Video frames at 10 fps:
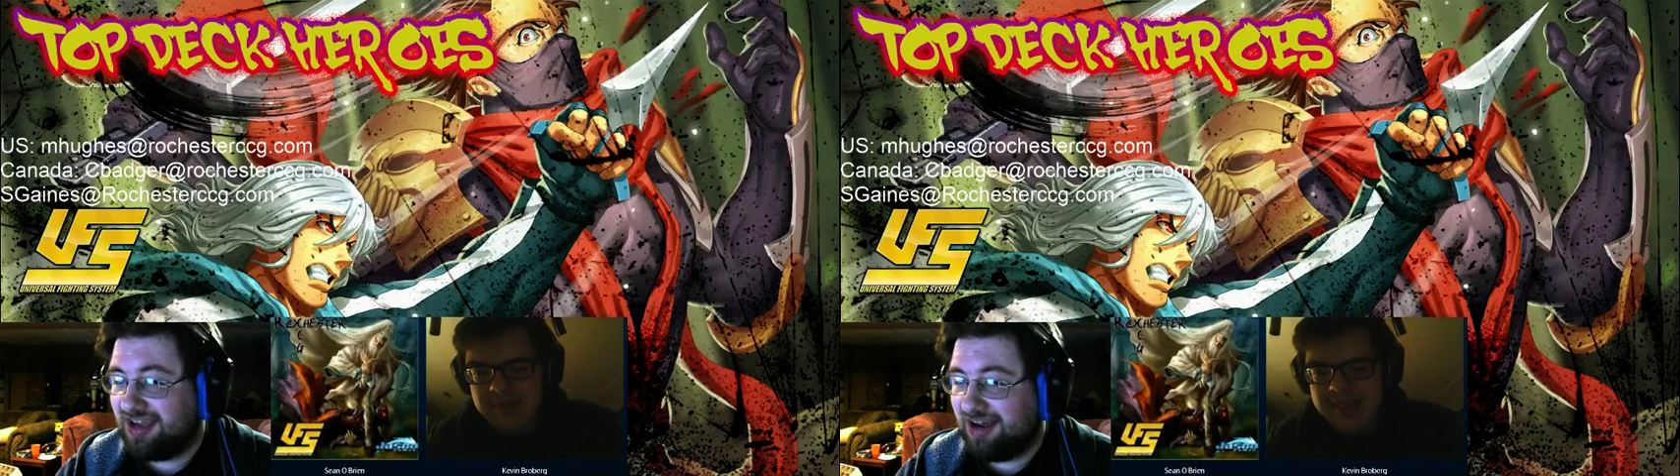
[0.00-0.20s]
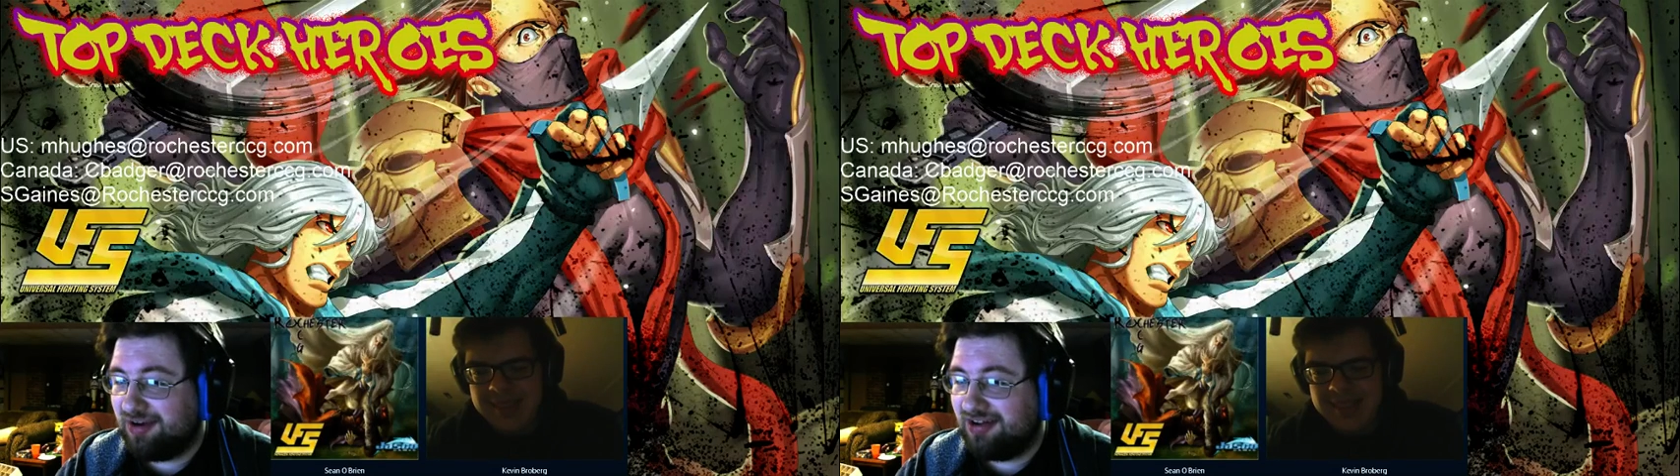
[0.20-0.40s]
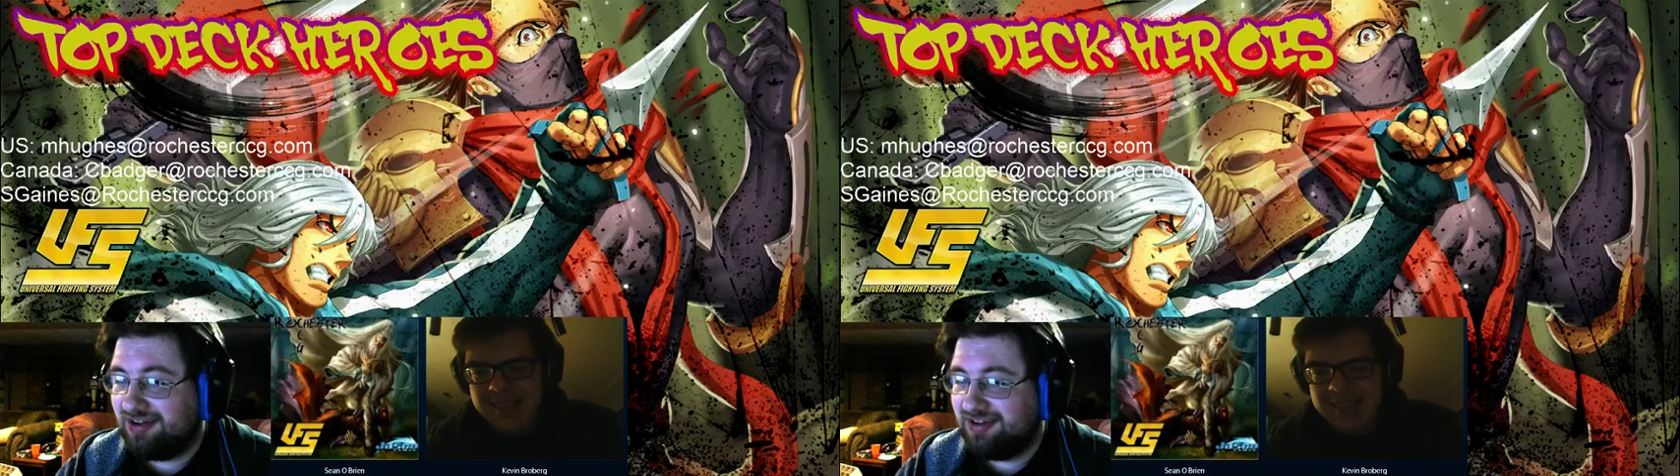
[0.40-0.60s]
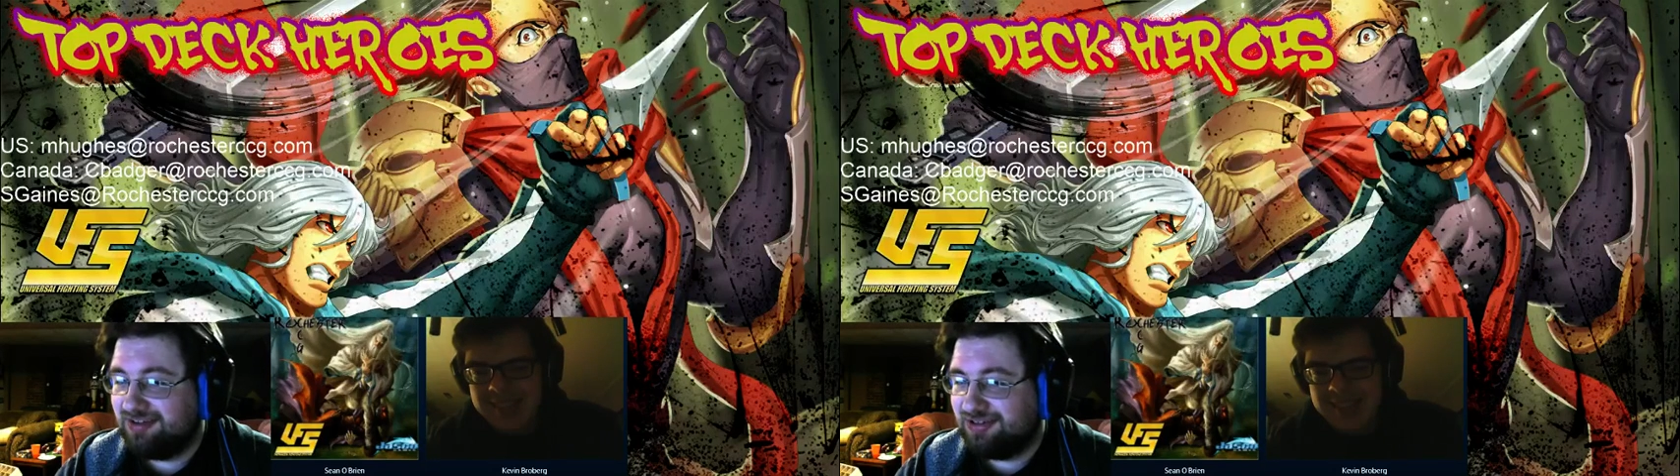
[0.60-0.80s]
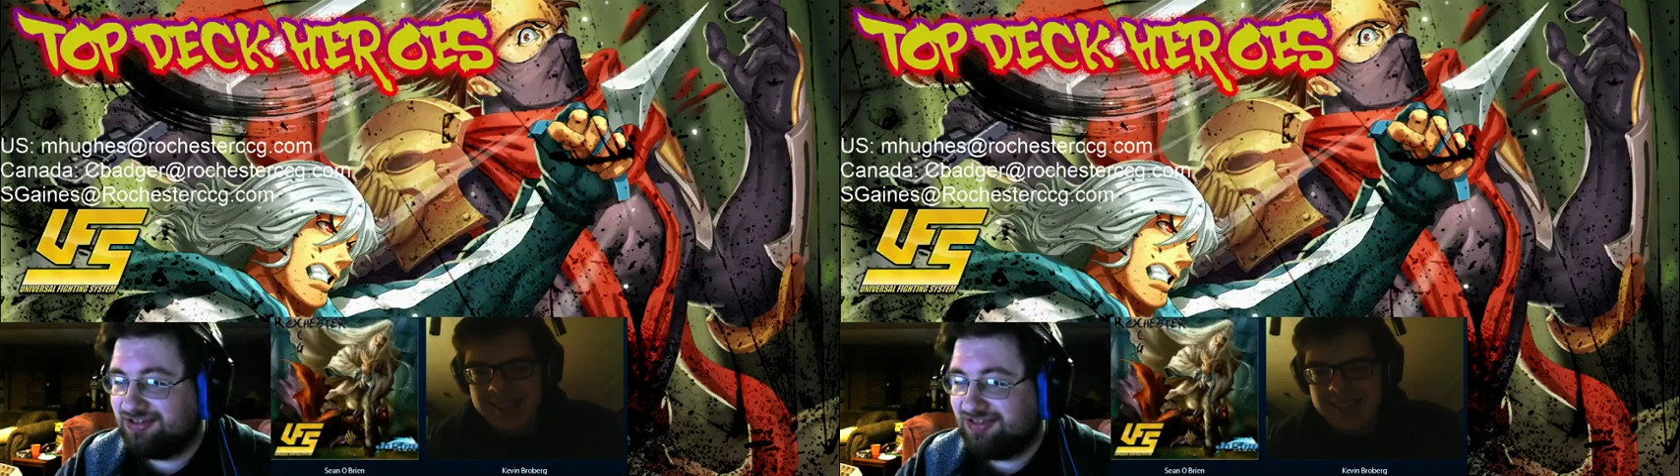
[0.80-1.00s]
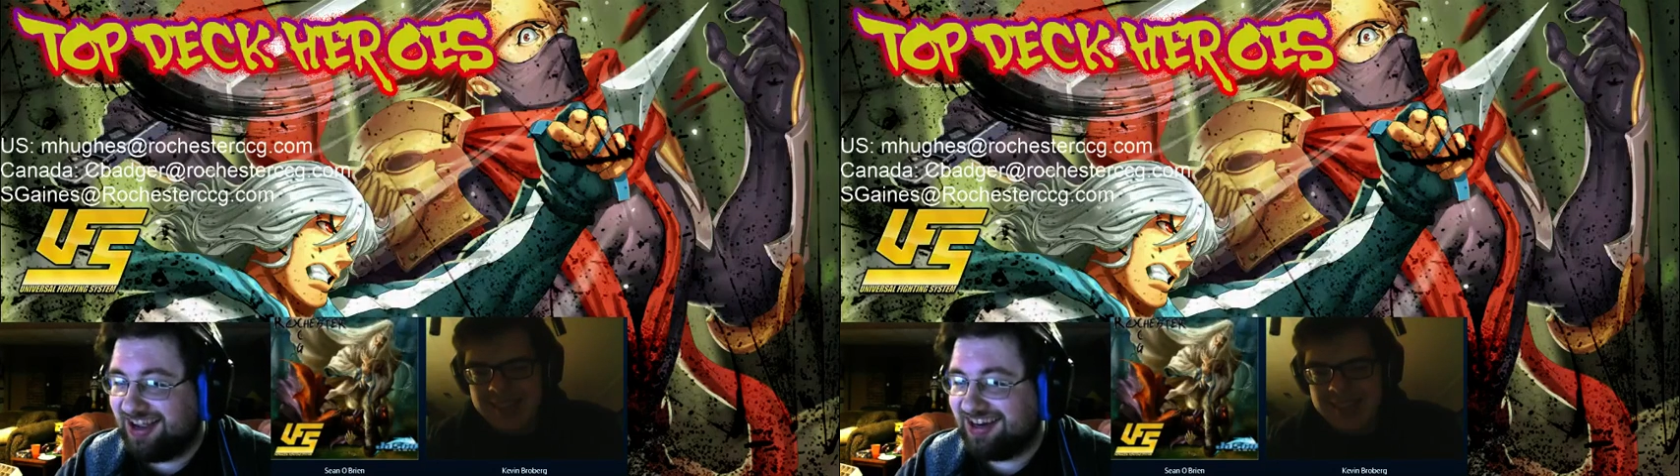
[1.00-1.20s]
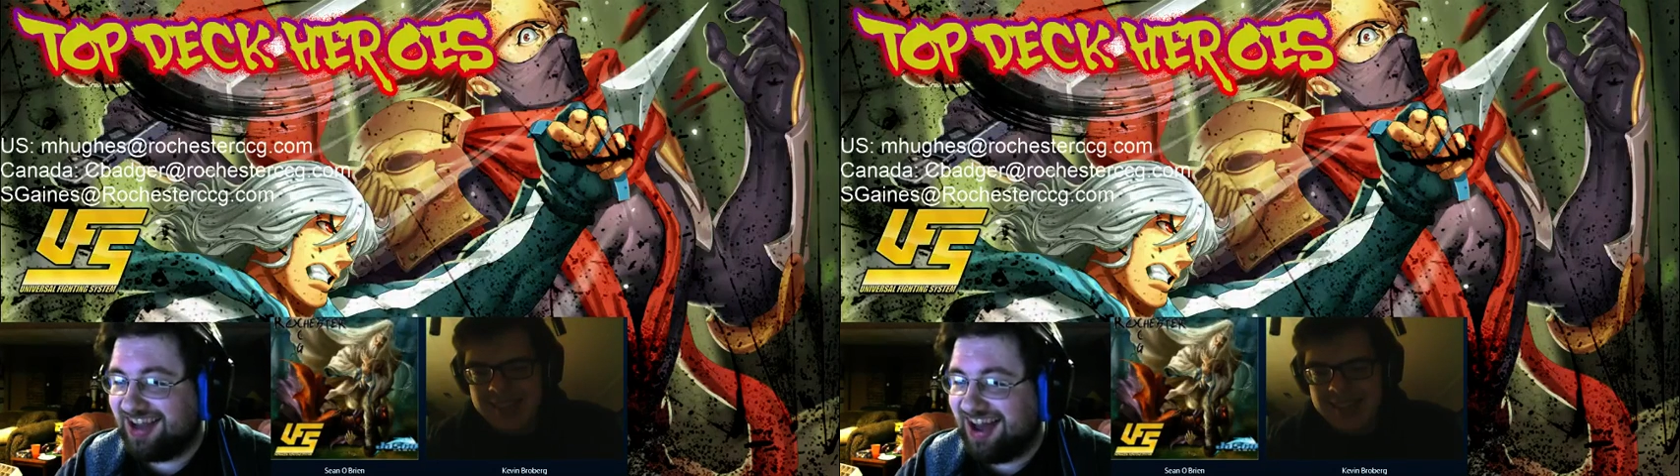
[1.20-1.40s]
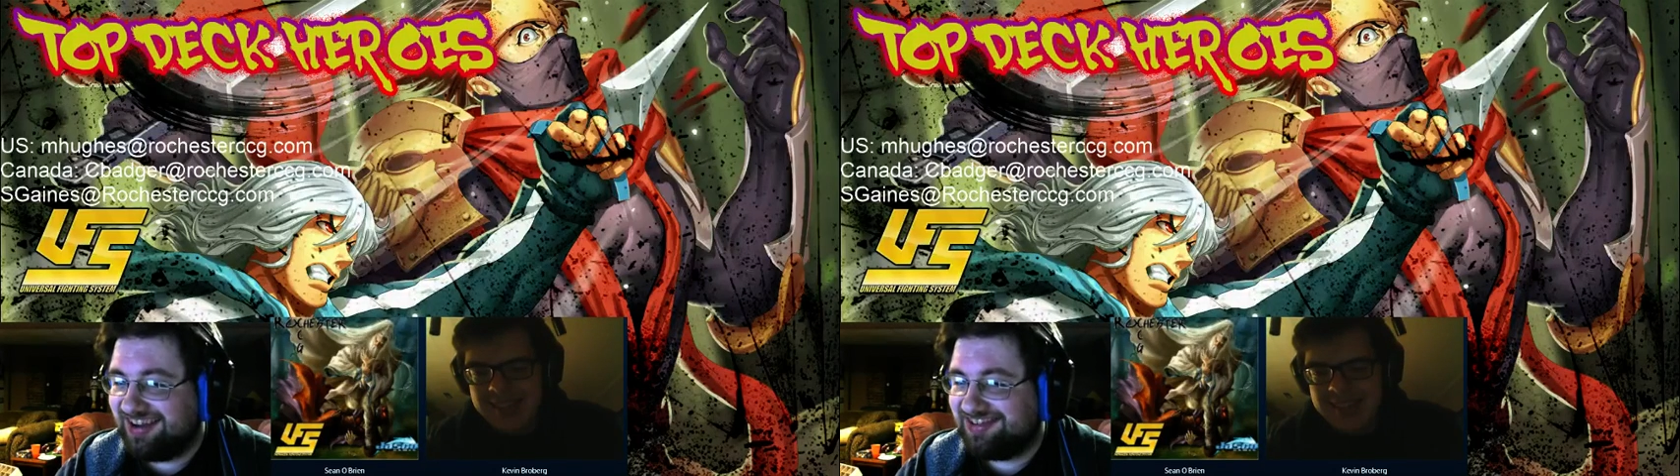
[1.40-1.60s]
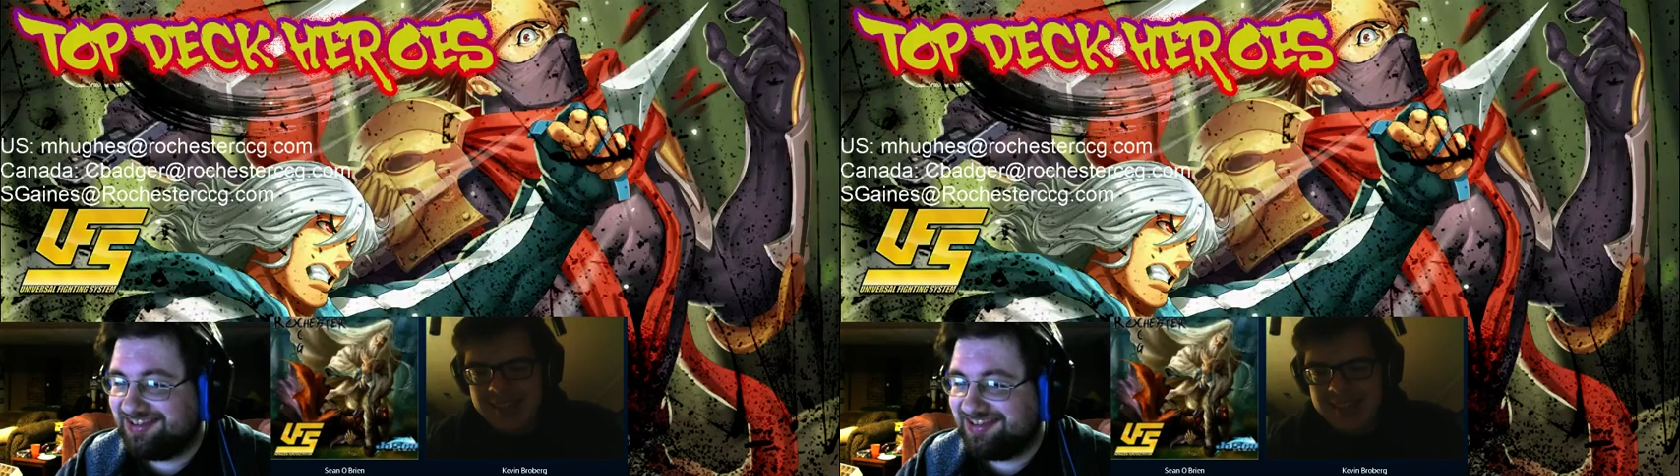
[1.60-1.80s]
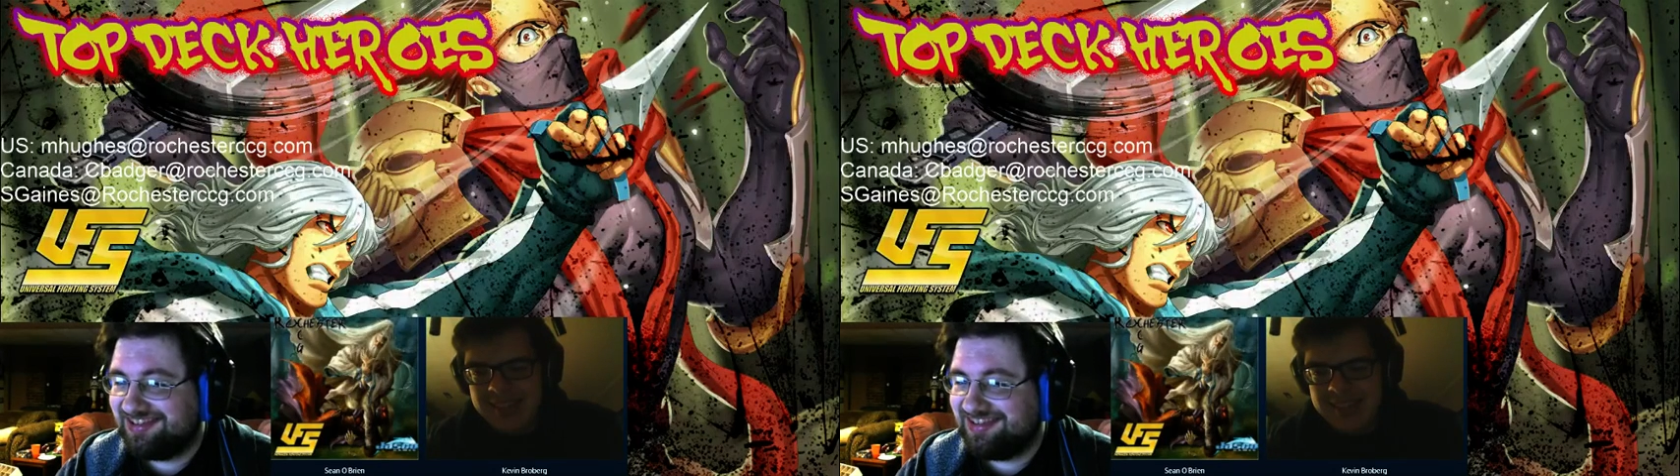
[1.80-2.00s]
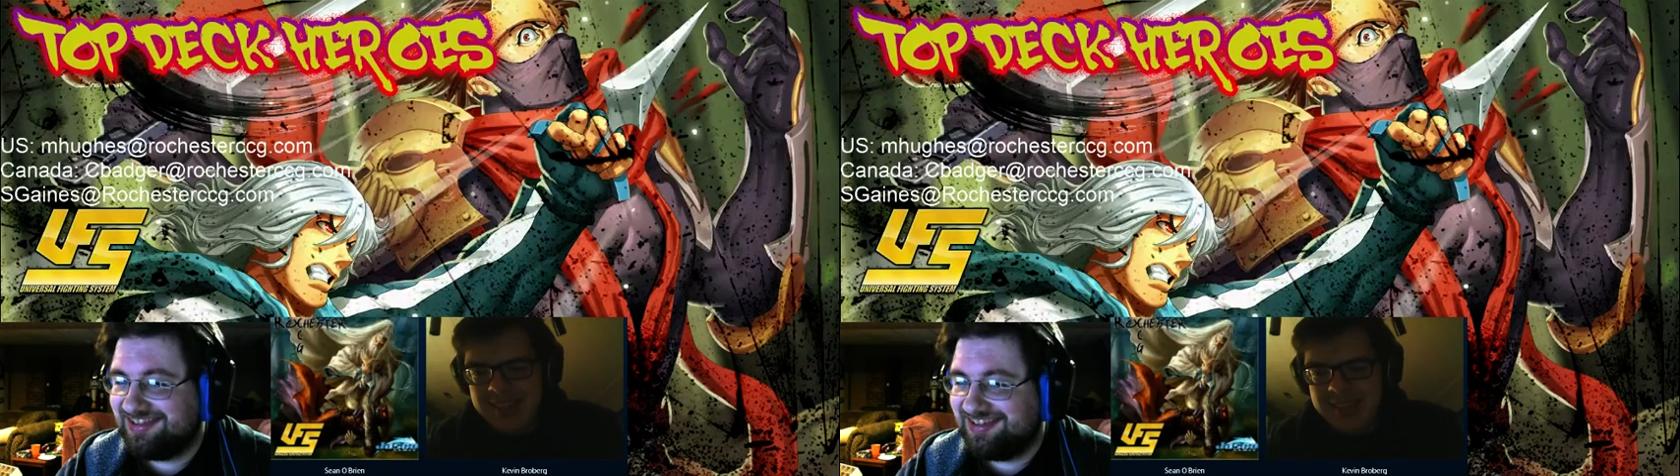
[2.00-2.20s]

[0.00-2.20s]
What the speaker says: camera with Dragon Goddess.